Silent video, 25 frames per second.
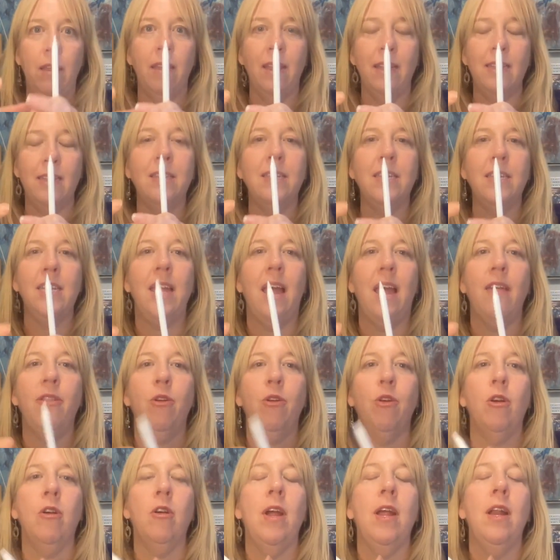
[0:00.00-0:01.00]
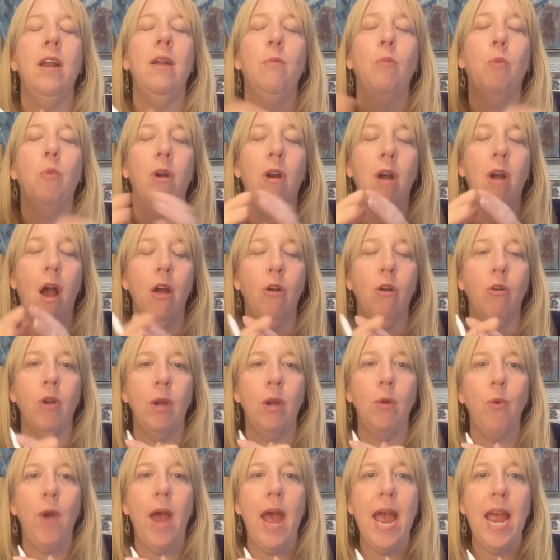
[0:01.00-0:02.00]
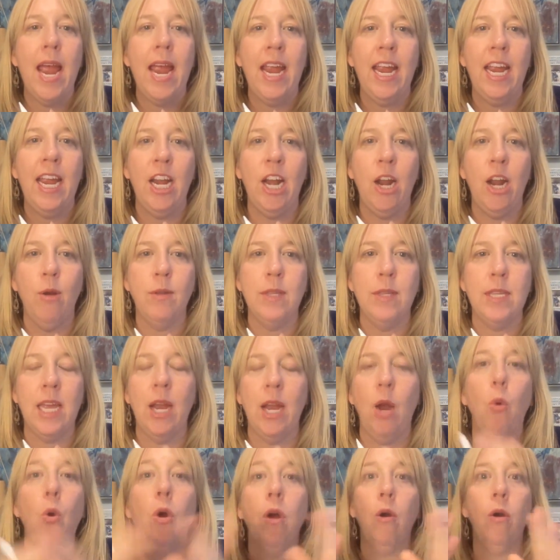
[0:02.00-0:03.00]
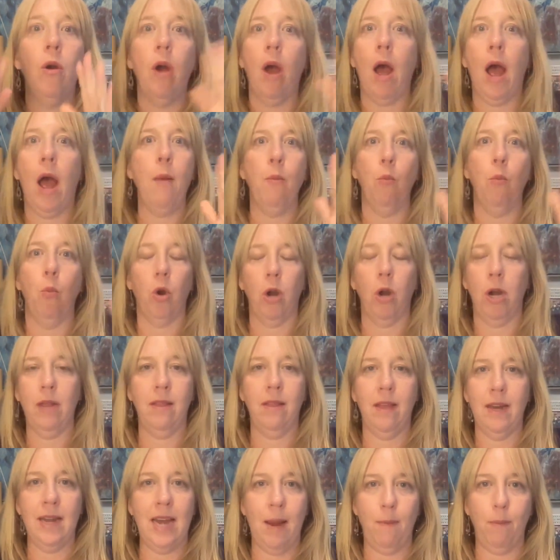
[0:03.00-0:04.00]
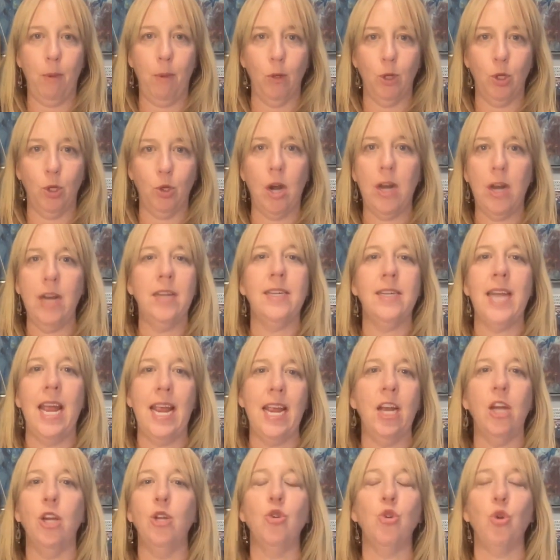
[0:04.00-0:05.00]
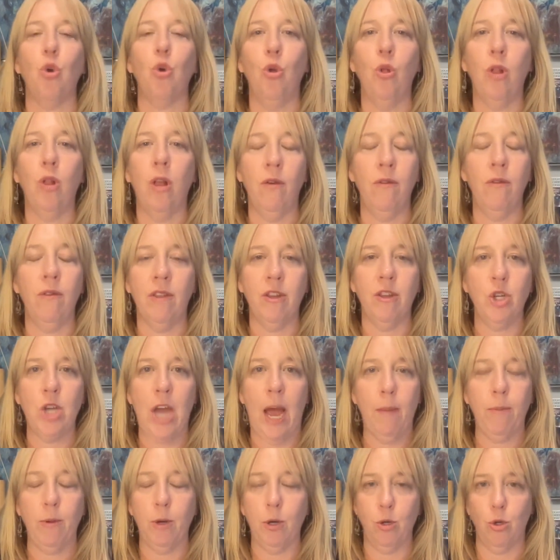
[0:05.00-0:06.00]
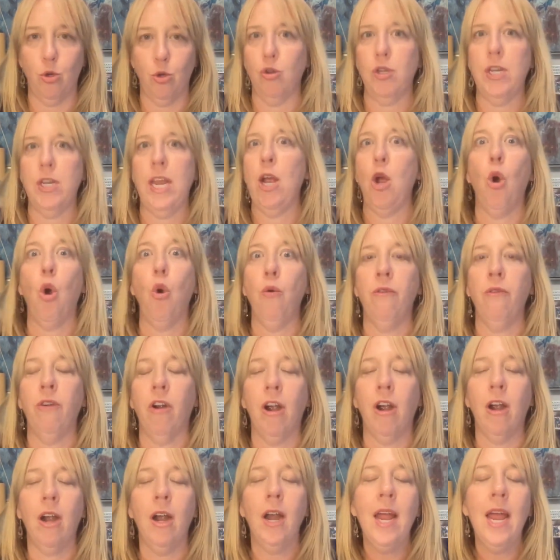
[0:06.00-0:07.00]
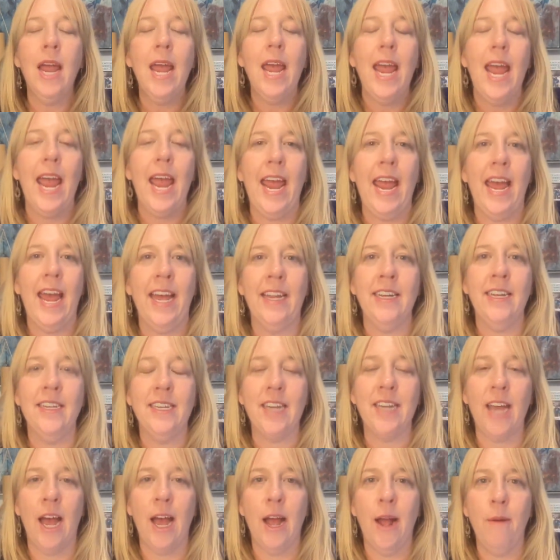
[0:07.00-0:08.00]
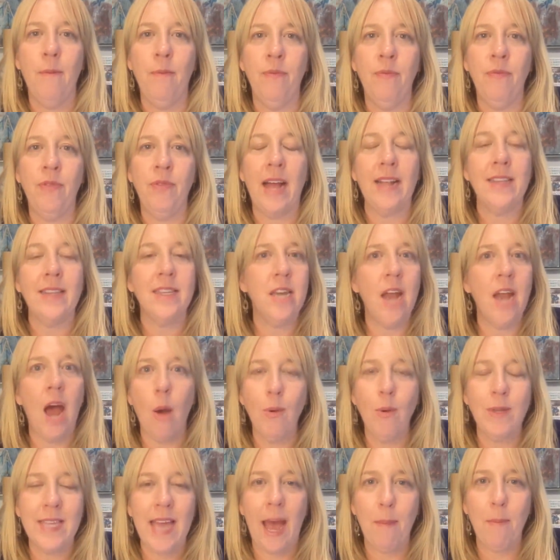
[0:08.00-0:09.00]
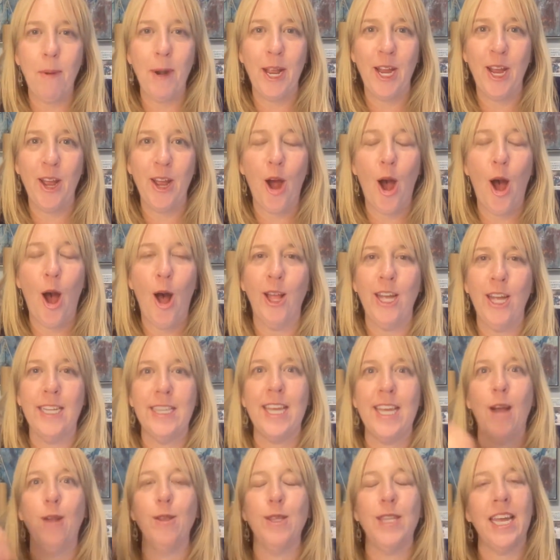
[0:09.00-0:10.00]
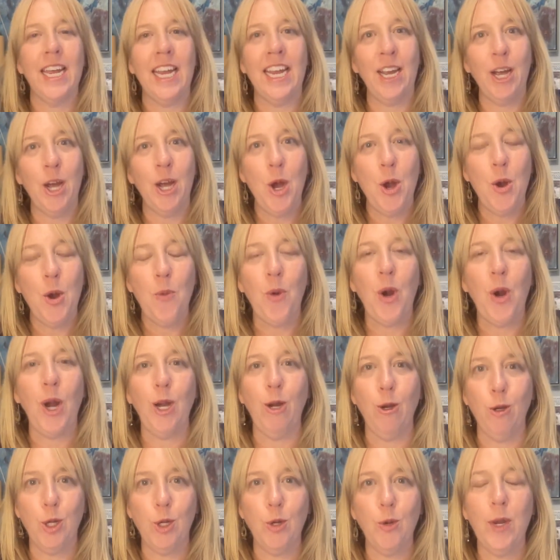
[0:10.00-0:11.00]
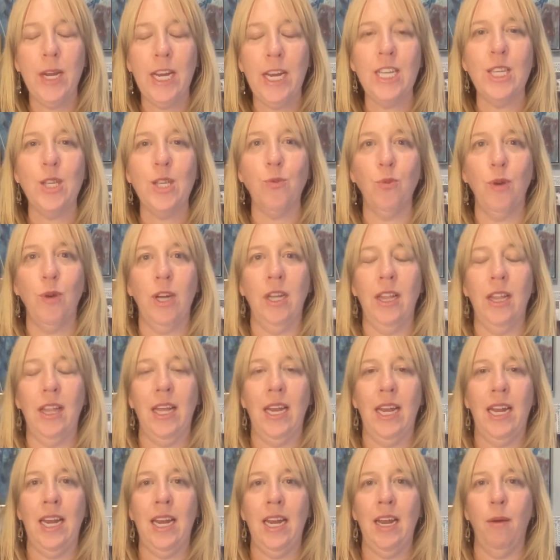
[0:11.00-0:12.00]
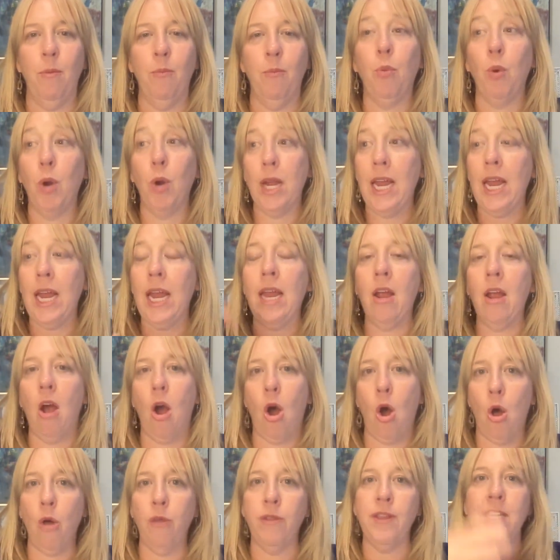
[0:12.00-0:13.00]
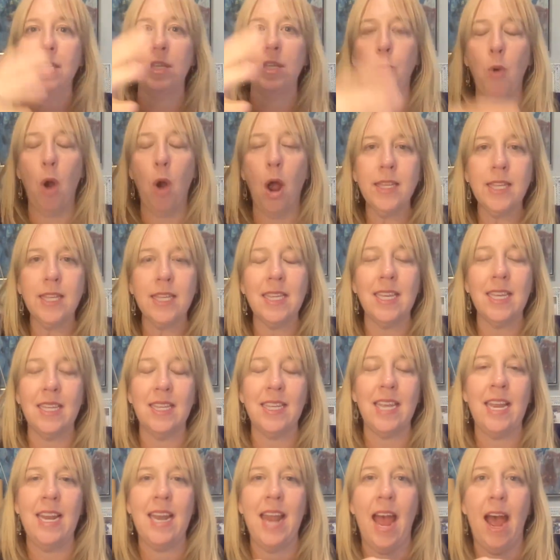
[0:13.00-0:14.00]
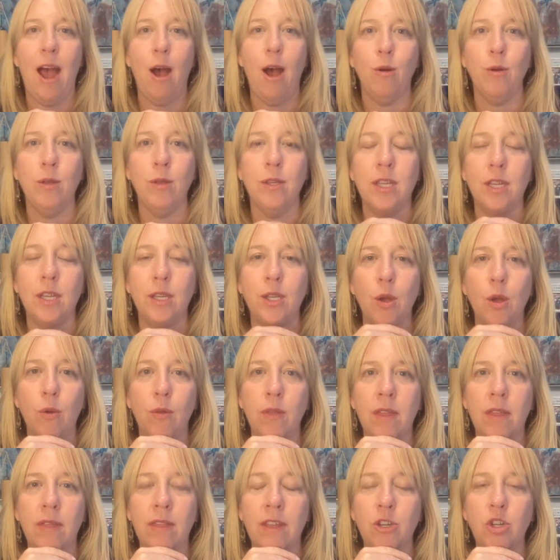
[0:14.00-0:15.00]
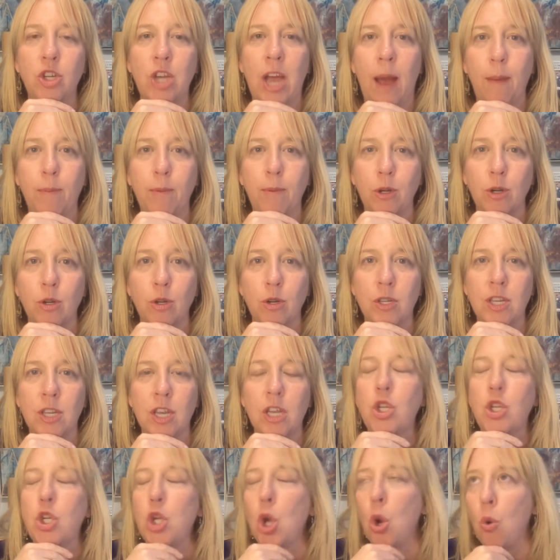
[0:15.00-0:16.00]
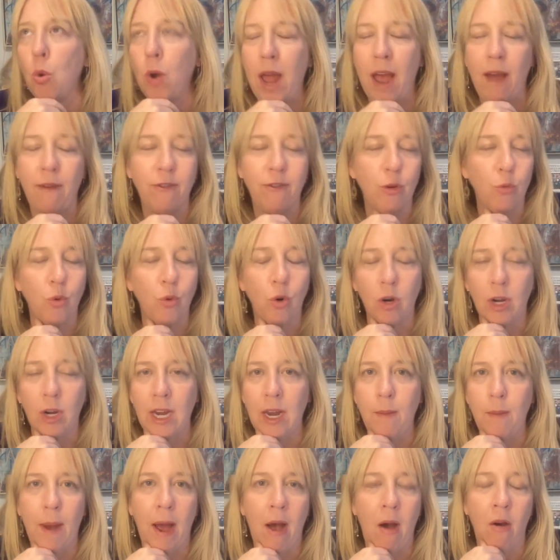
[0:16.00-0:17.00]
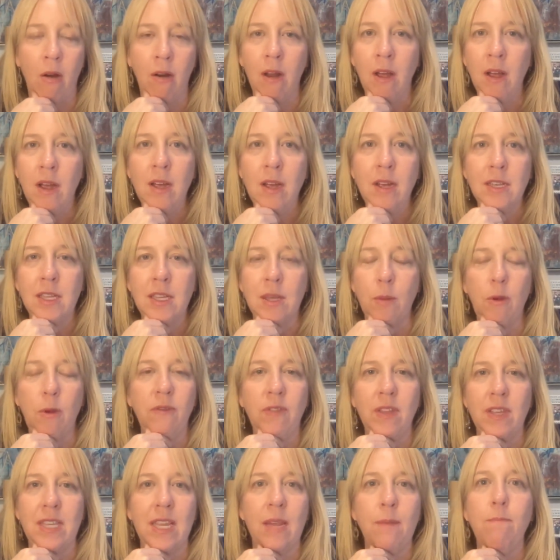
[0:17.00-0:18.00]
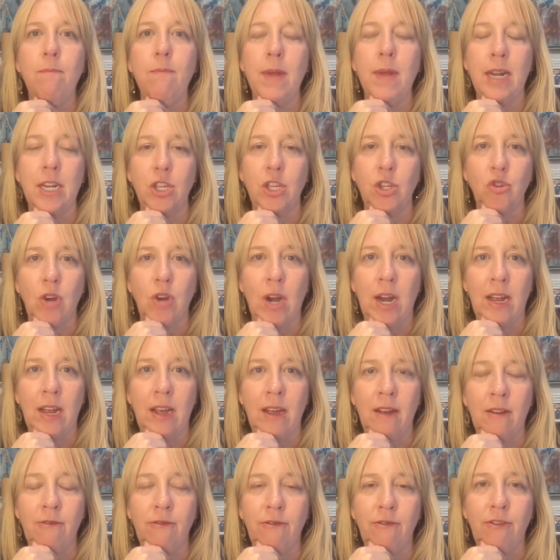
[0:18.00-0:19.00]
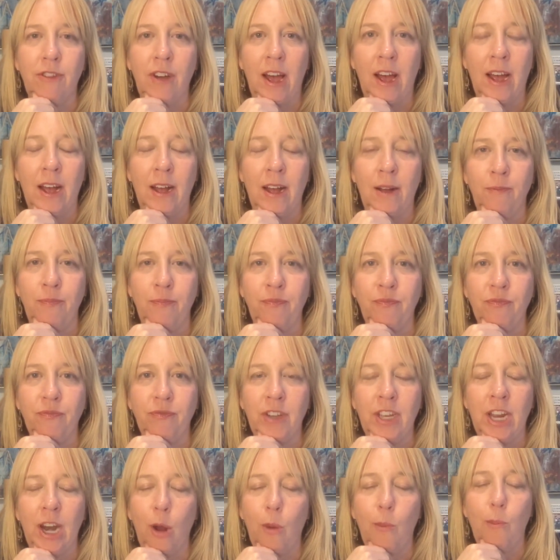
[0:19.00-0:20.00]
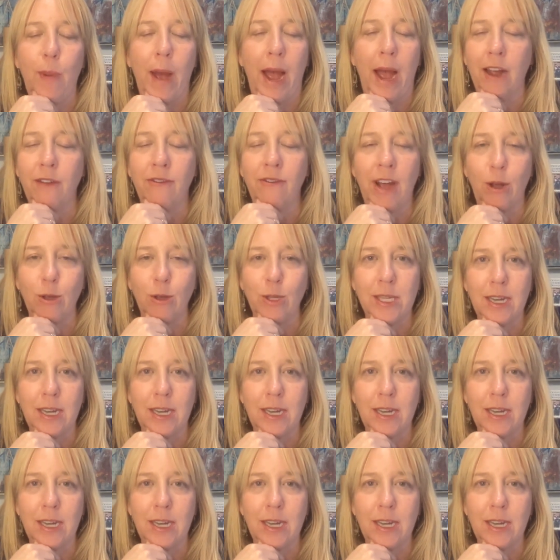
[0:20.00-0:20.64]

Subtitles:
things together in a more concrete way, it's like, I'm worried that NAPO is trying to take control over the chapters or take over. And that's not what's happening at all. It sounds like what you're doing is really bringing all these processes in-house so that the chapters don't have to worry about some of this administrative, back of house